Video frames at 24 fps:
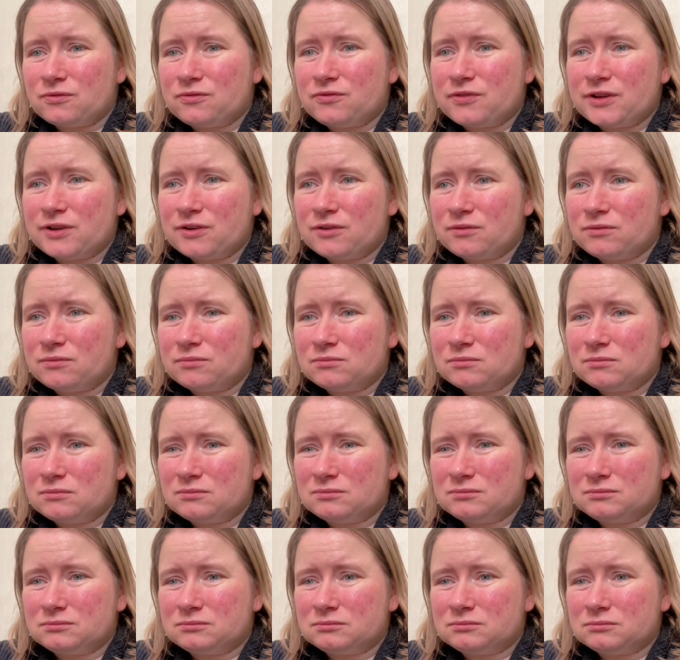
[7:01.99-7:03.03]
feel
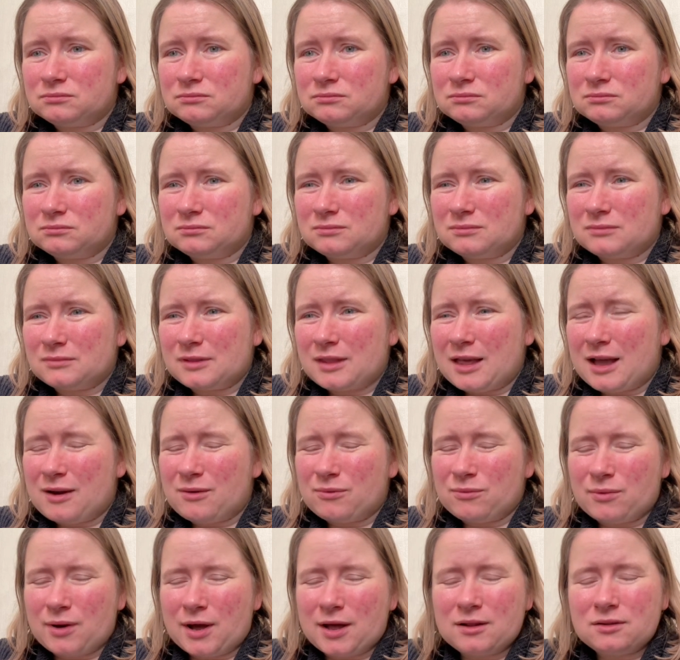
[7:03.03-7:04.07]
that
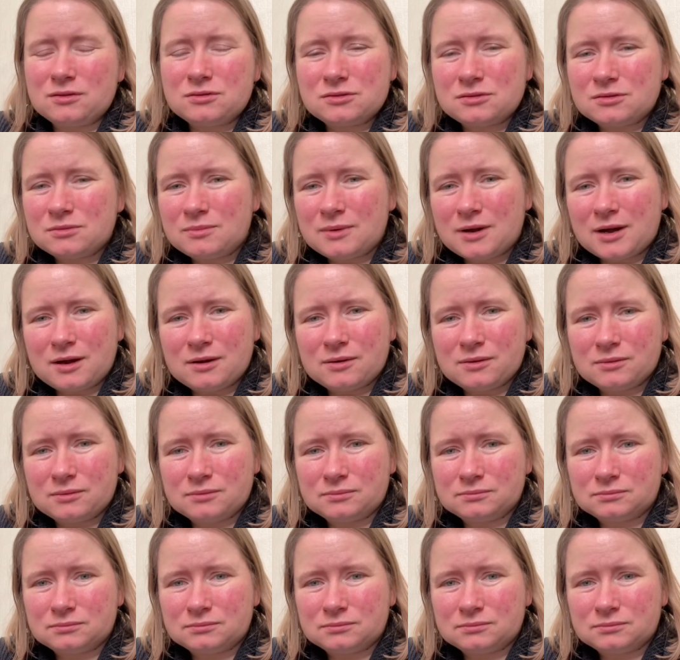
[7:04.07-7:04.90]
well somehow.